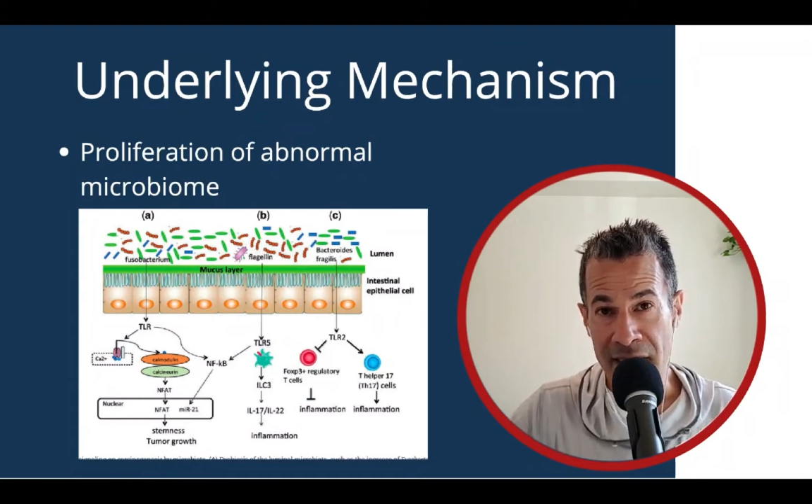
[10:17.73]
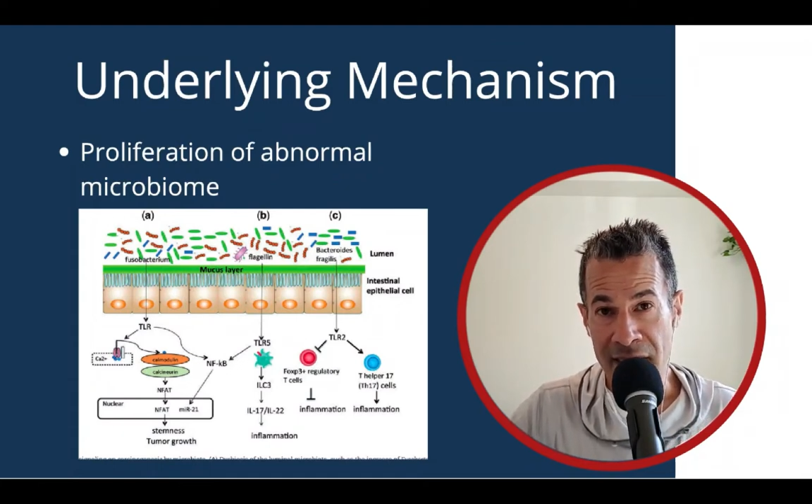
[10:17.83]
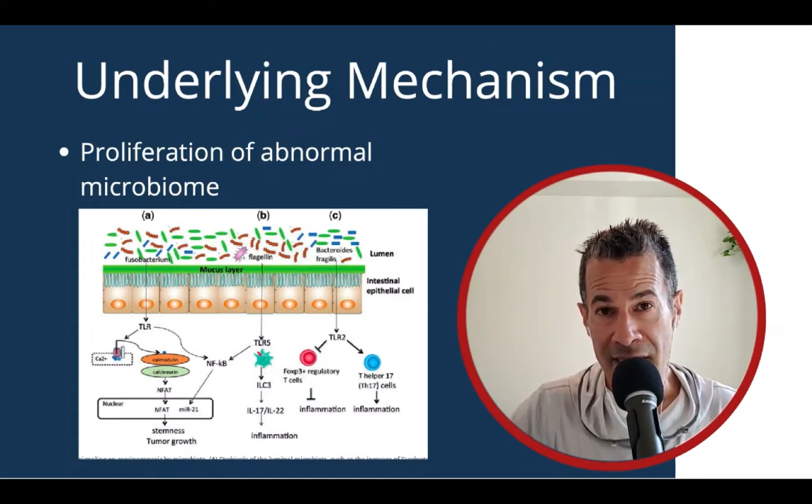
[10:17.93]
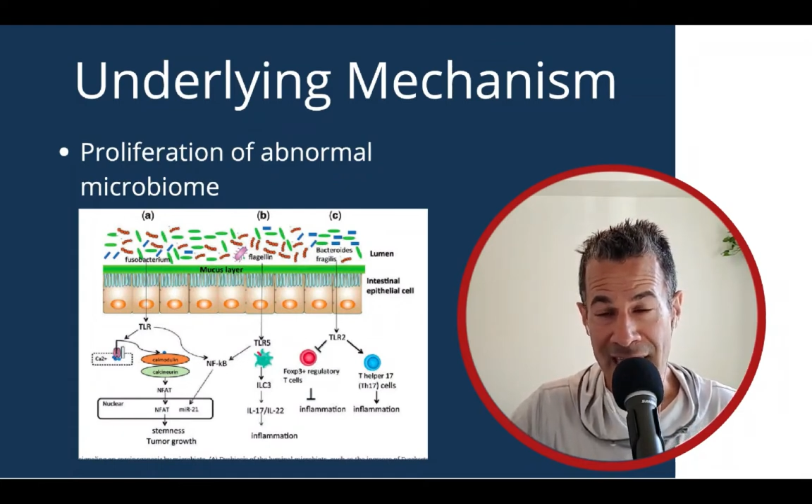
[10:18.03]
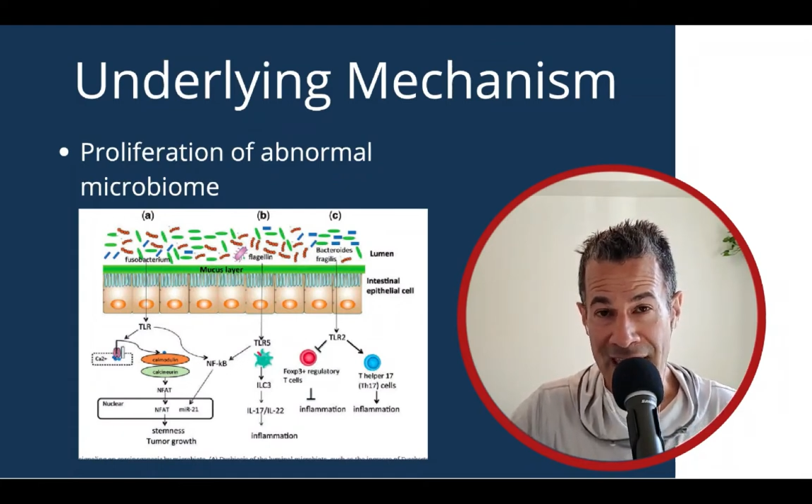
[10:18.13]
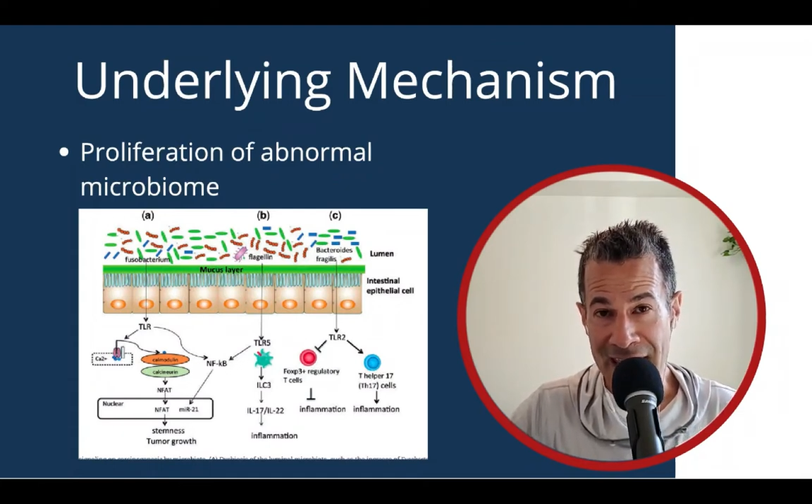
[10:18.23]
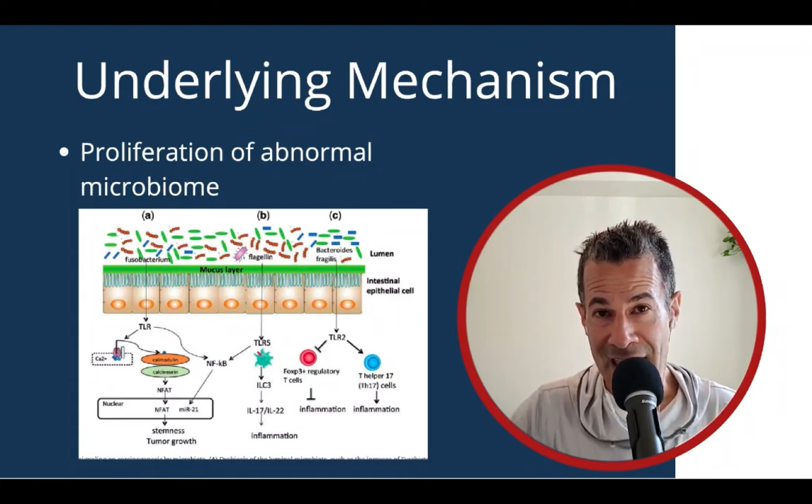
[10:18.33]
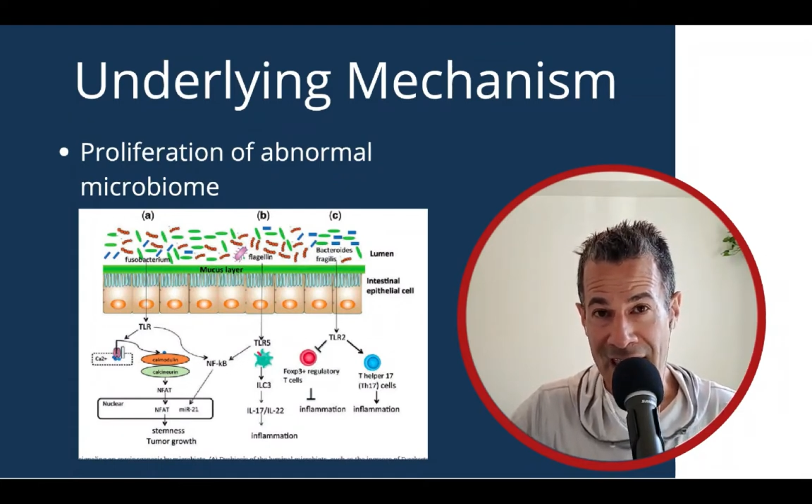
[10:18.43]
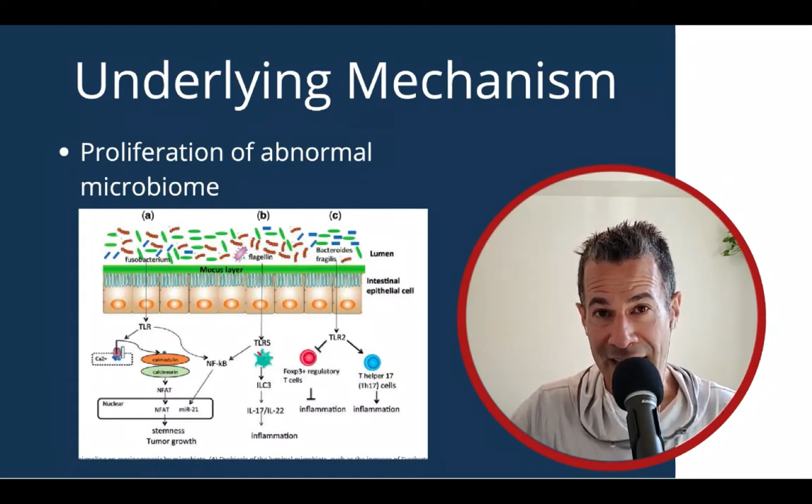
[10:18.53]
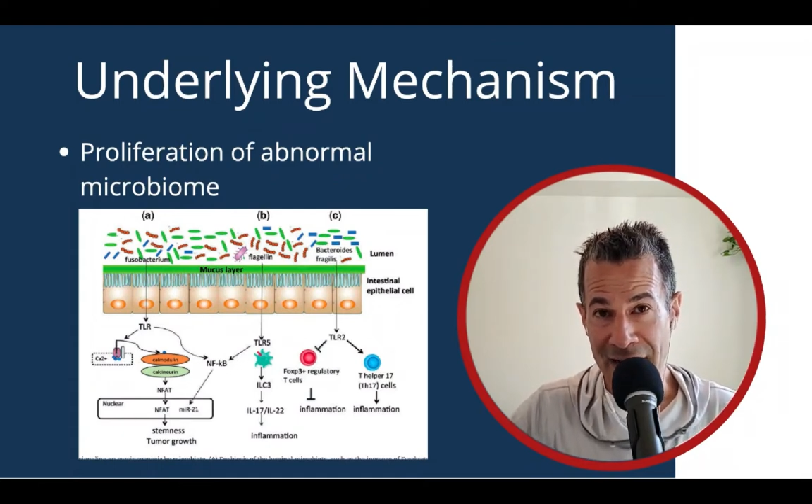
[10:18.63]
They
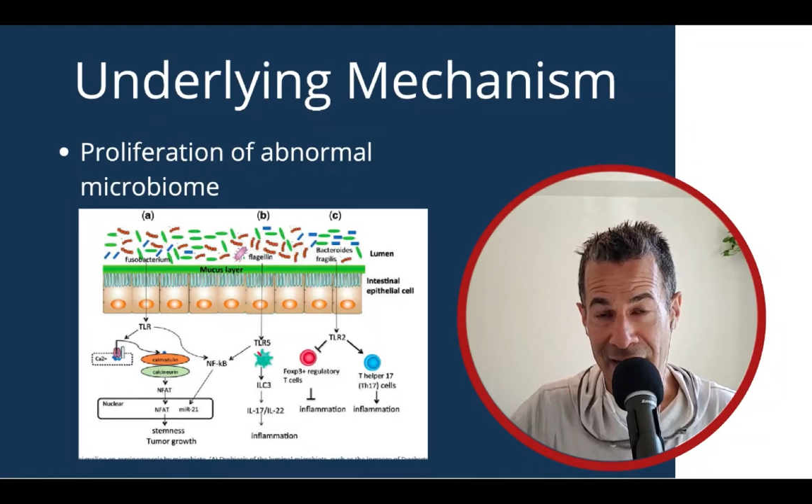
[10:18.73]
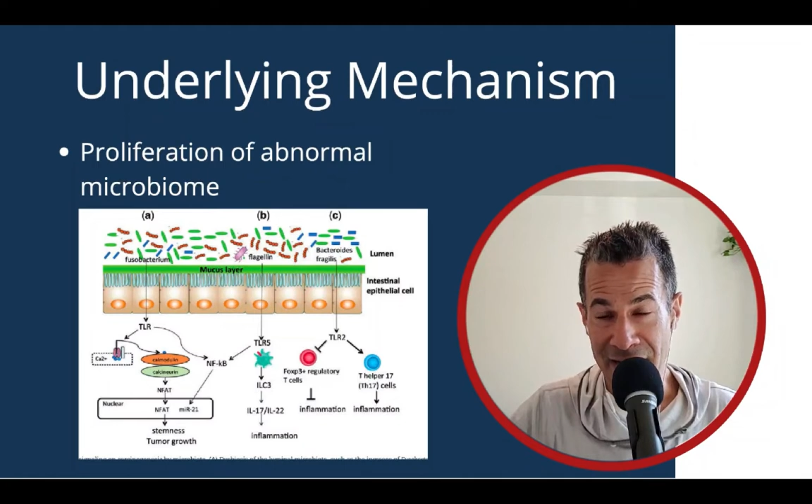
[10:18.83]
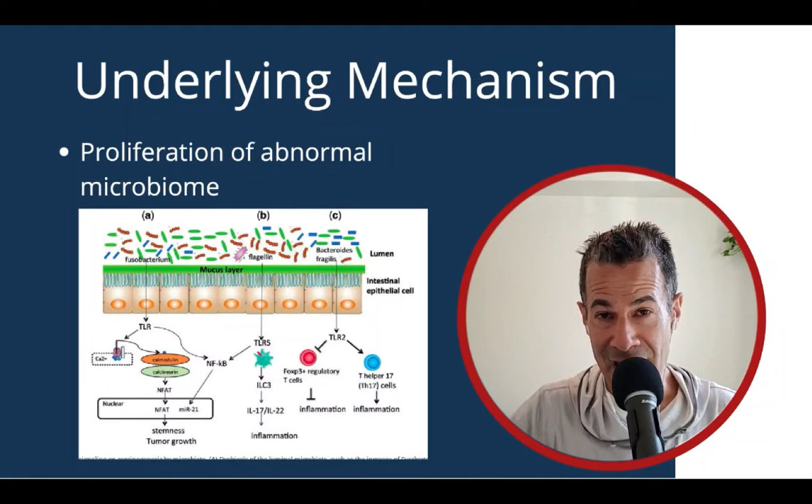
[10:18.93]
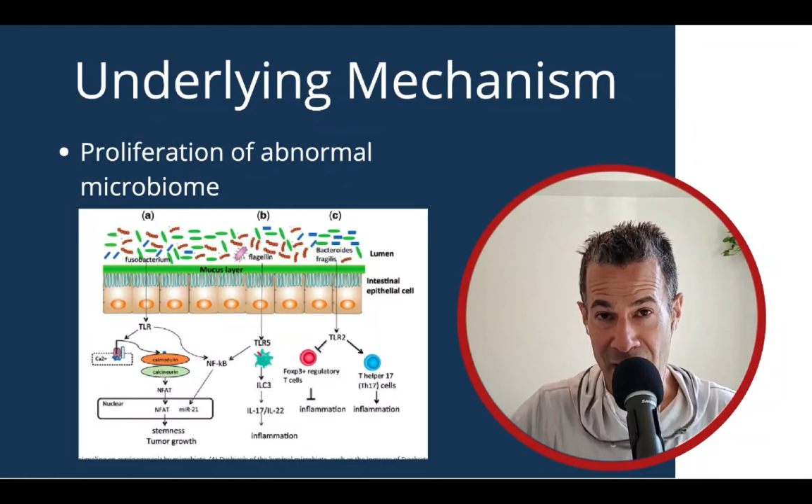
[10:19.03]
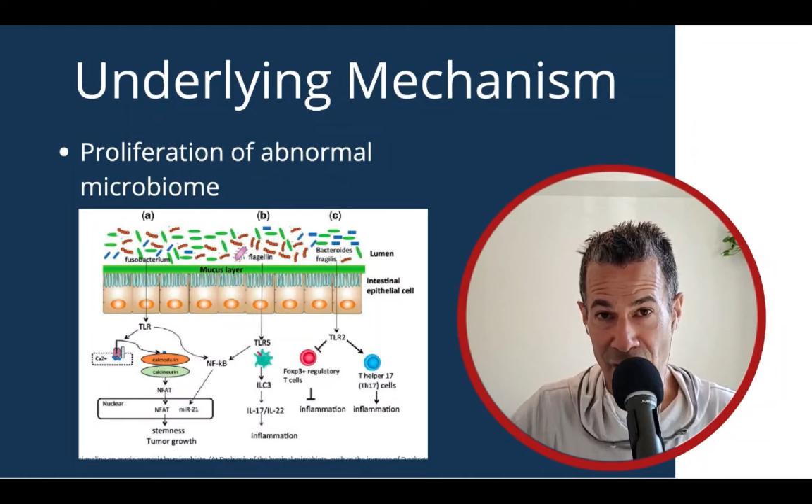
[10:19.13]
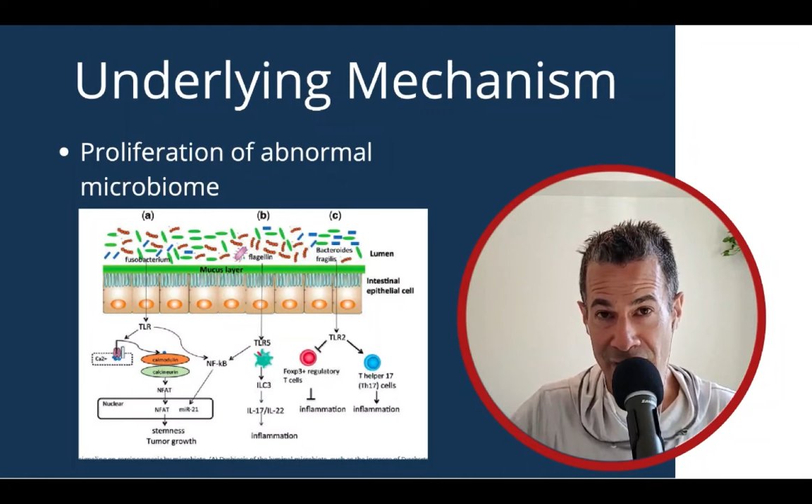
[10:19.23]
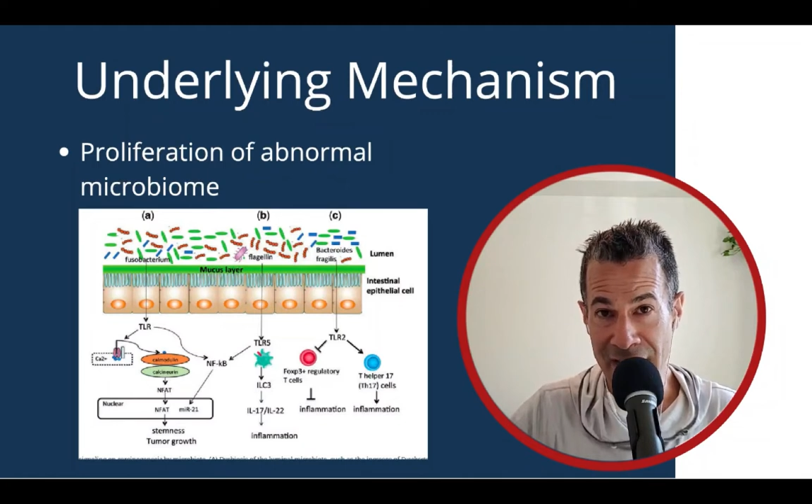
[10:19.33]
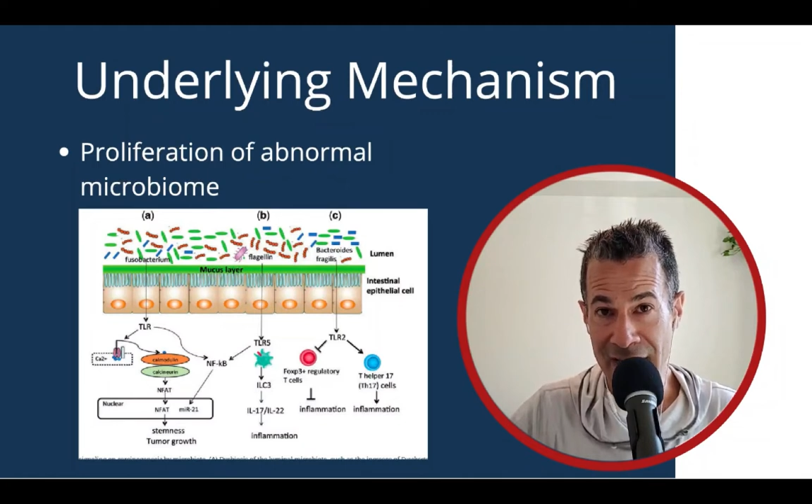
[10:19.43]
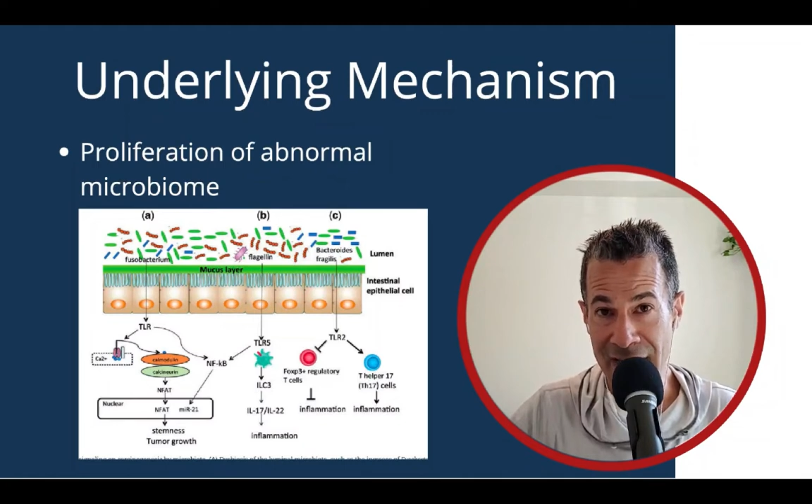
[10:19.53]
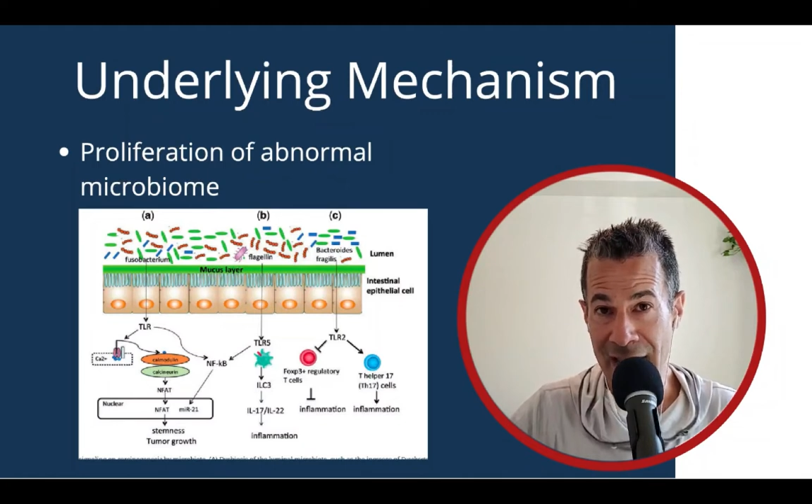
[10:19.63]
can not
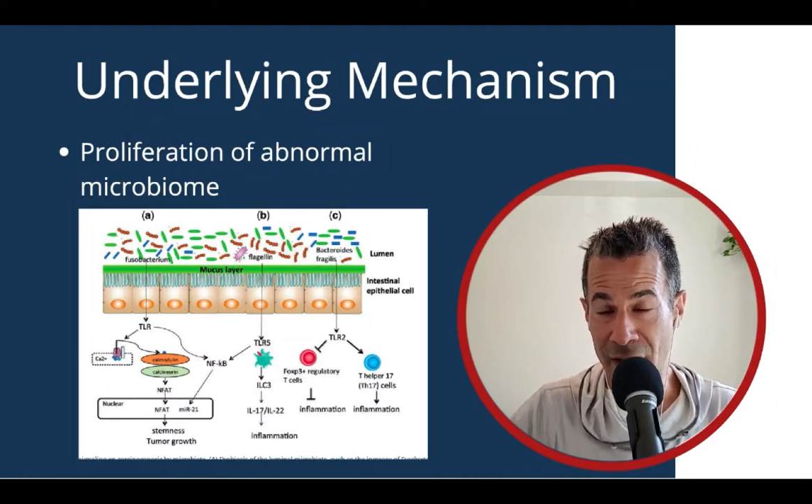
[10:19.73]
only